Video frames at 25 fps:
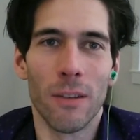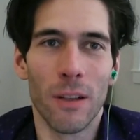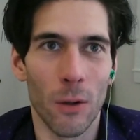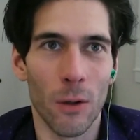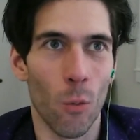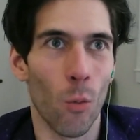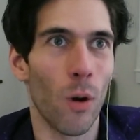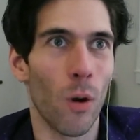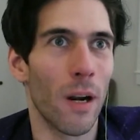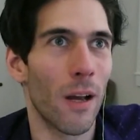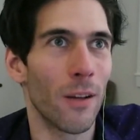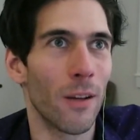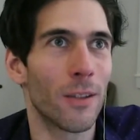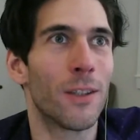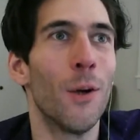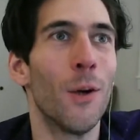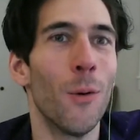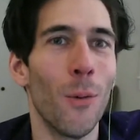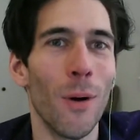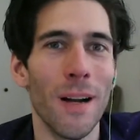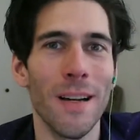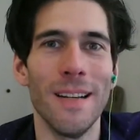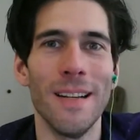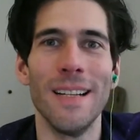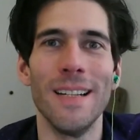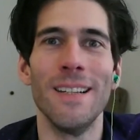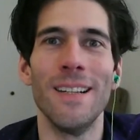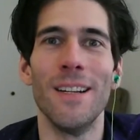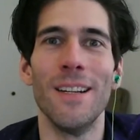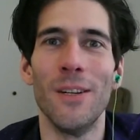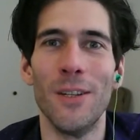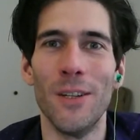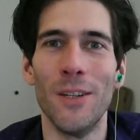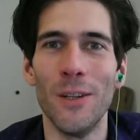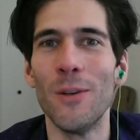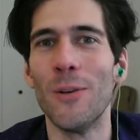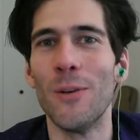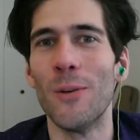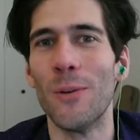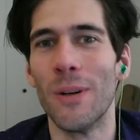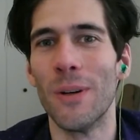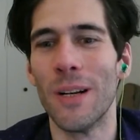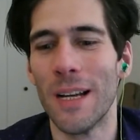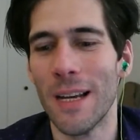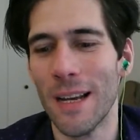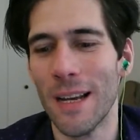Like, what else do I need to do